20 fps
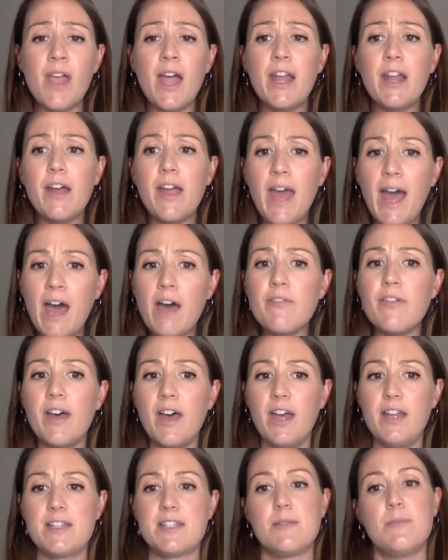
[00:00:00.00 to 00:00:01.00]
And I have
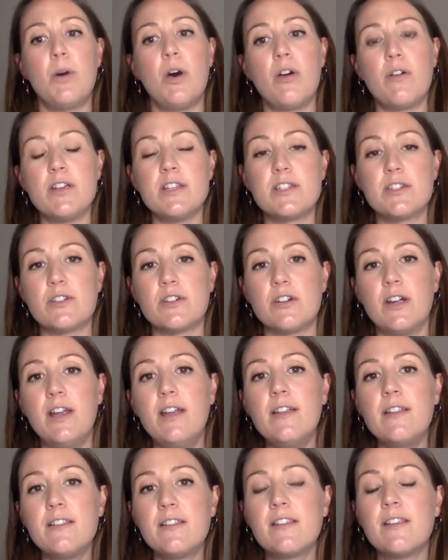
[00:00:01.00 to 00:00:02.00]
heard some horror
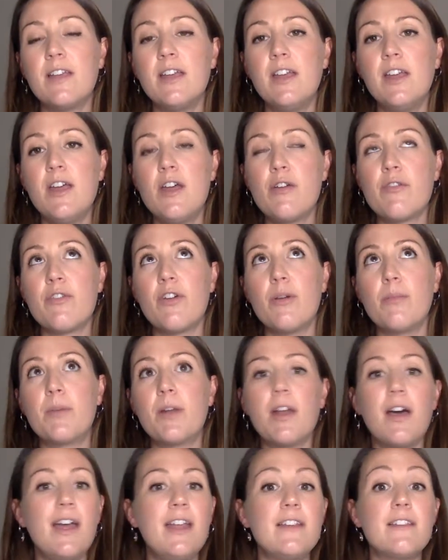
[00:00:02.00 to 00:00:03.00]
stories from
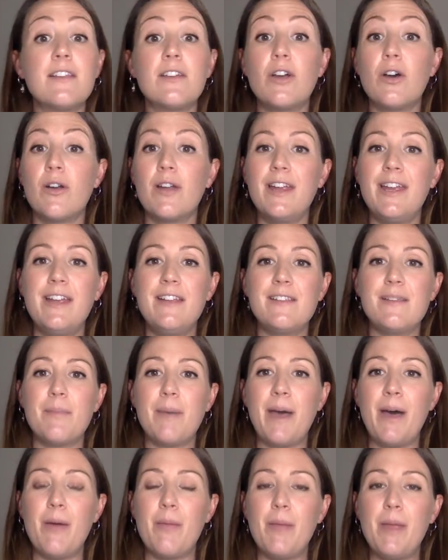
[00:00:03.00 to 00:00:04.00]
clients and colleagues
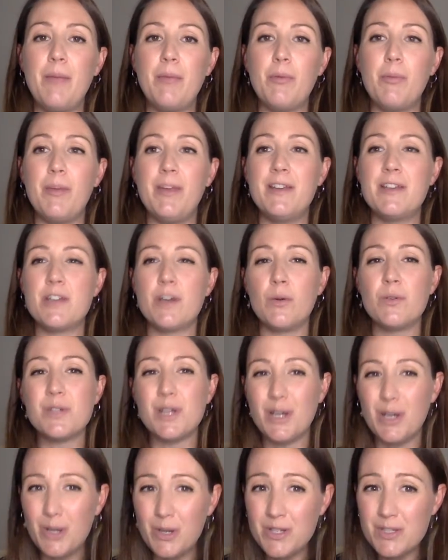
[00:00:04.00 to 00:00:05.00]
about people being told to
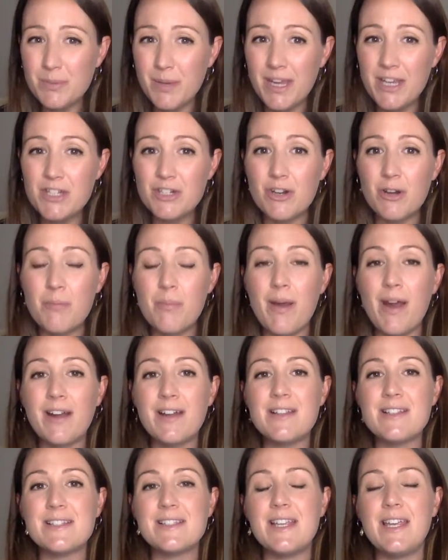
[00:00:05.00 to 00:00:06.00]
lose weight during
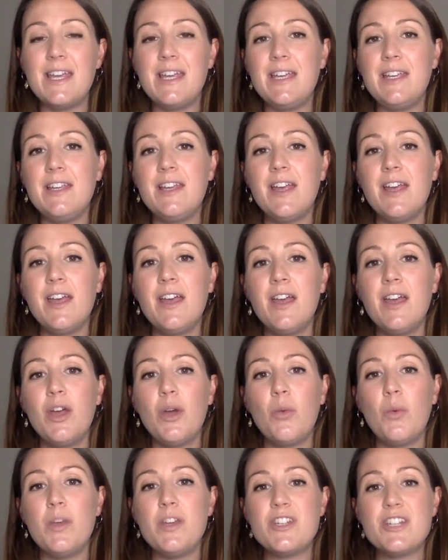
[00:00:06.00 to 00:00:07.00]
pregnancy,
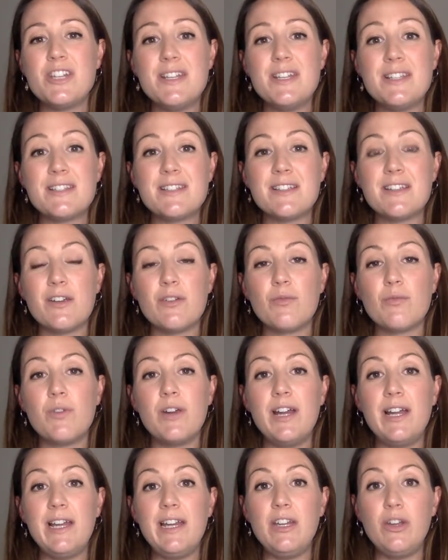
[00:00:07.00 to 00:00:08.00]
which is
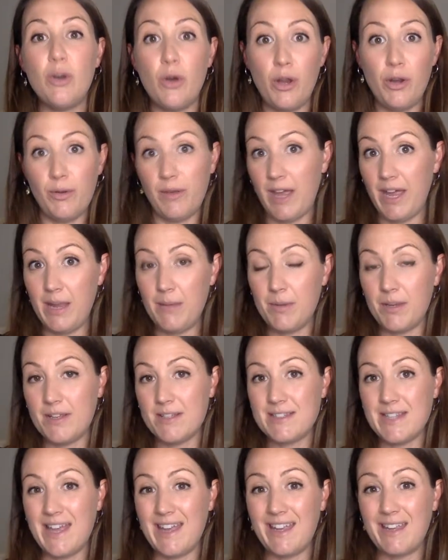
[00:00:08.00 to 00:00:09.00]
really not okay
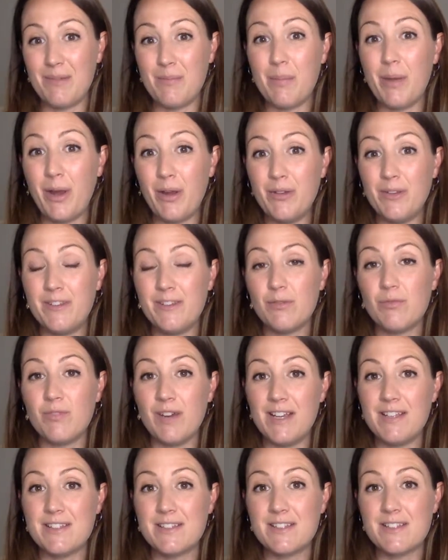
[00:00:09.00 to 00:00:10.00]
because that can pose
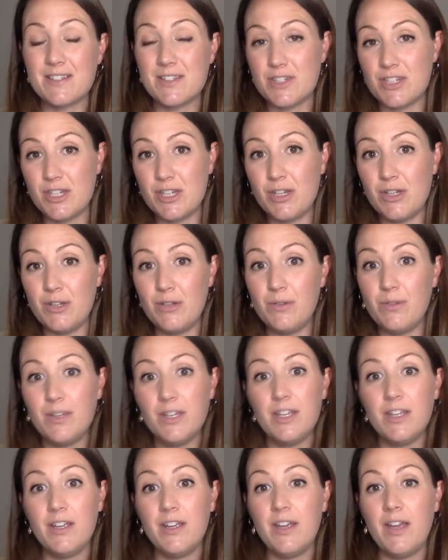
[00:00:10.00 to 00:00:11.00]
risks to
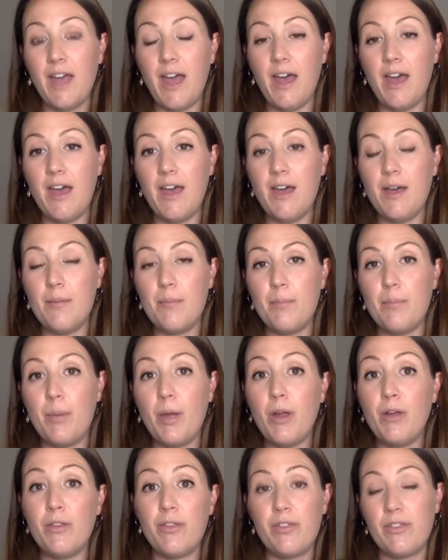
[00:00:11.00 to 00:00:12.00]
uh,
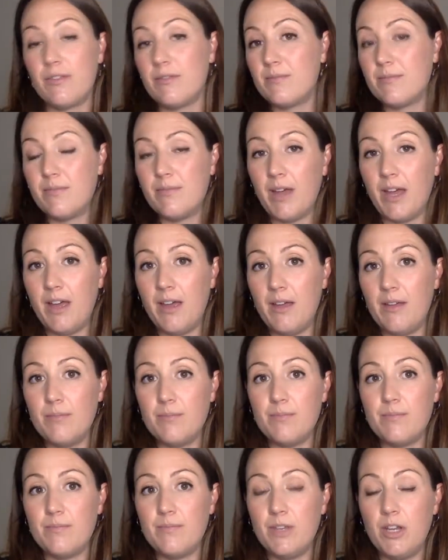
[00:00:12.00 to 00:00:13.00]
both uh,
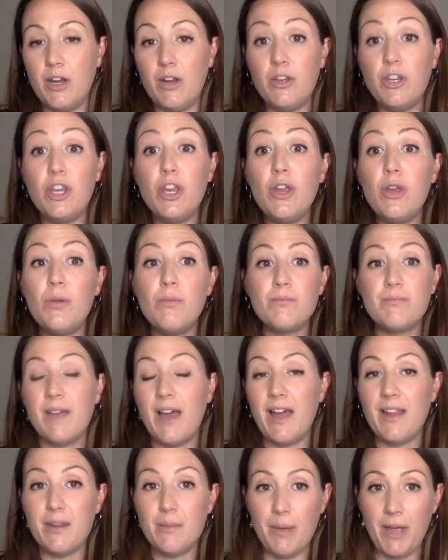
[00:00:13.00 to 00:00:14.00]
you know you
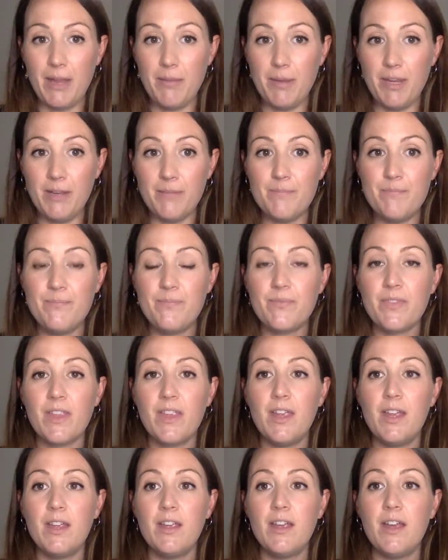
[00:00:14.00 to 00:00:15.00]
and the baby
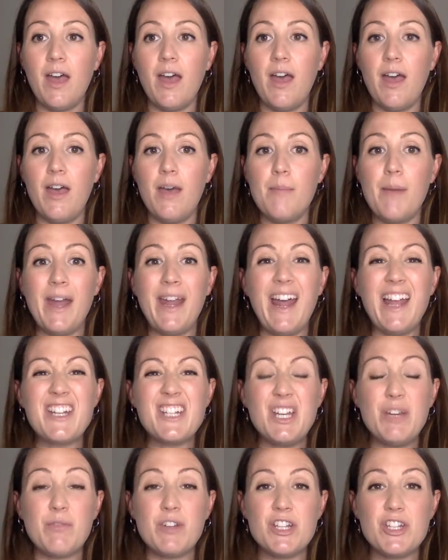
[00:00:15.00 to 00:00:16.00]
um, and
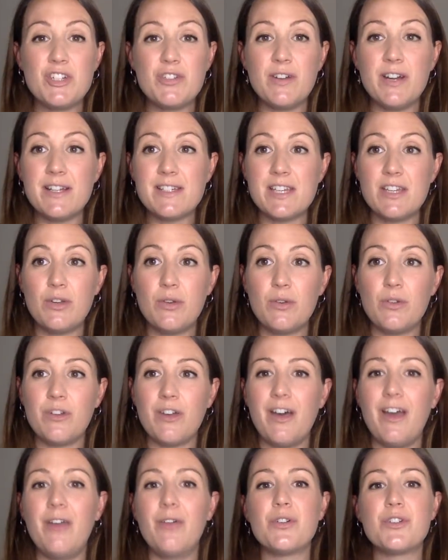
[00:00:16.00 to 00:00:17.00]
actually restricting your
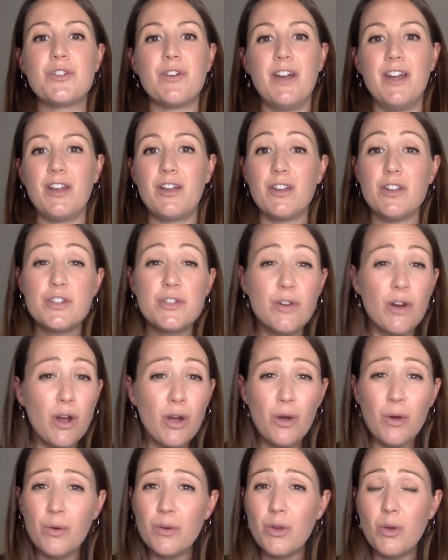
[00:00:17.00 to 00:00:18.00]
diet or trying to
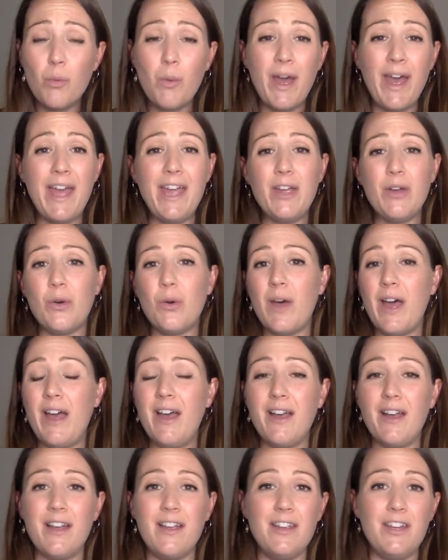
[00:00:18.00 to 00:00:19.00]
control your weight or uh,
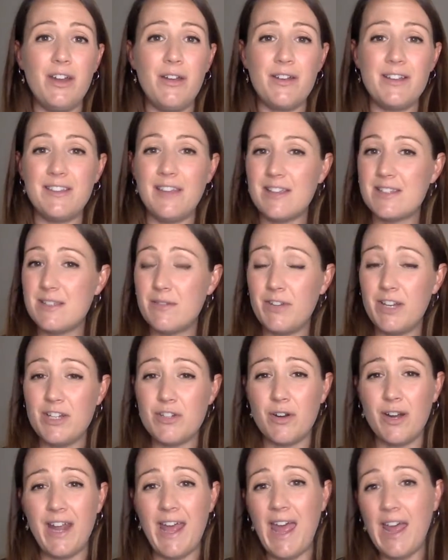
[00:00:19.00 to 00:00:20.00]
you know excessively
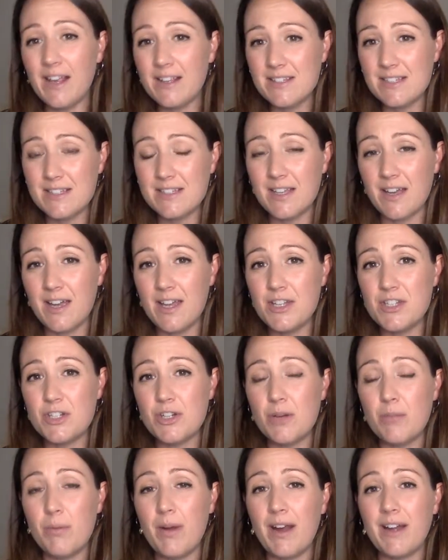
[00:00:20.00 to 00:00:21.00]
trying to exercise
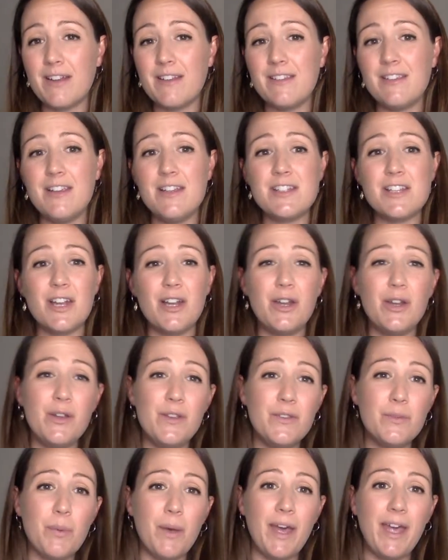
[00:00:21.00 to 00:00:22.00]
during pregnancy to
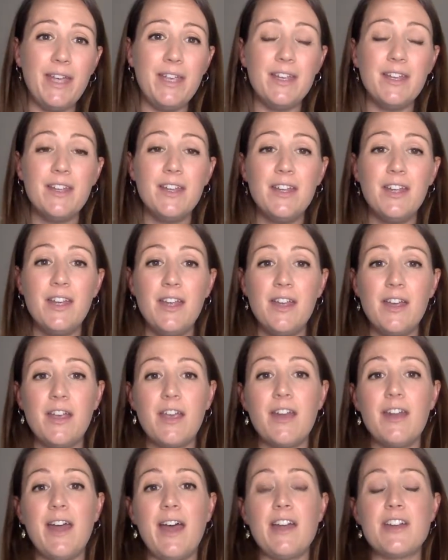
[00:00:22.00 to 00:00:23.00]
lose weight
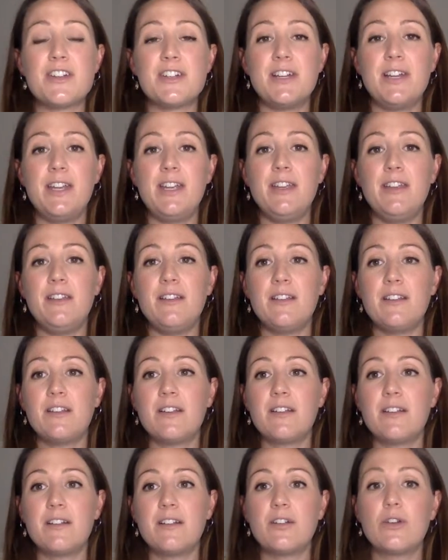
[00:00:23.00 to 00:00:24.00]
can actually
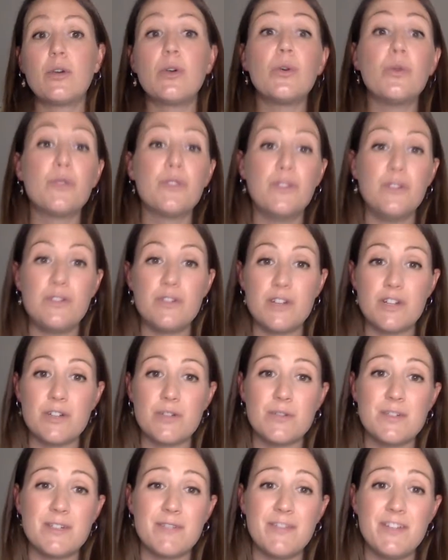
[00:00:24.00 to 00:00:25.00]
cause nutritional
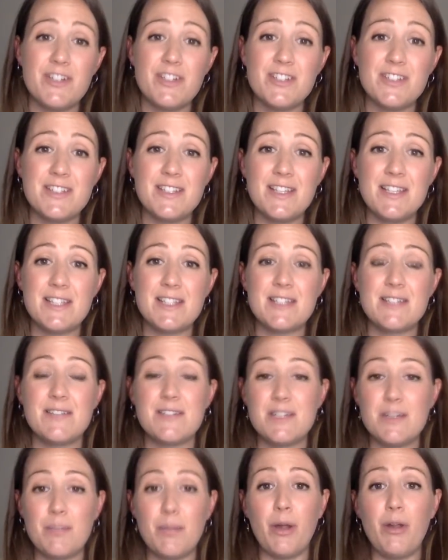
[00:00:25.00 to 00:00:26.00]
deficiencies
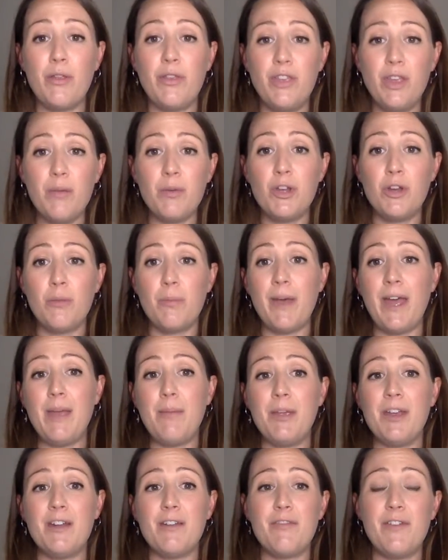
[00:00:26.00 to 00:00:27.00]
to both you and your baby
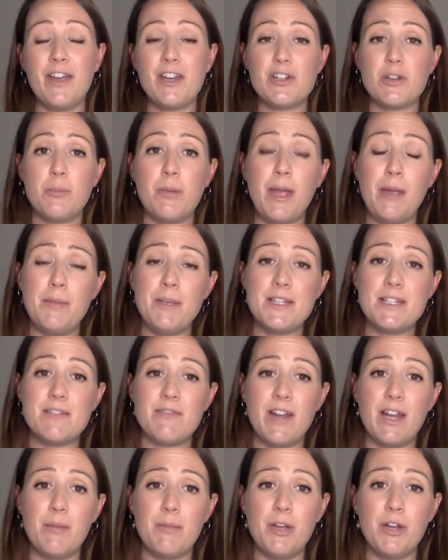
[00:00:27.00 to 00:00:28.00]
and affect your baby's
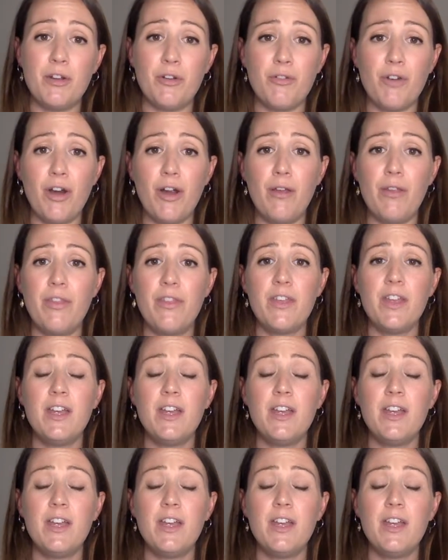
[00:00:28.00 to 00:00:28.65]
development and growth.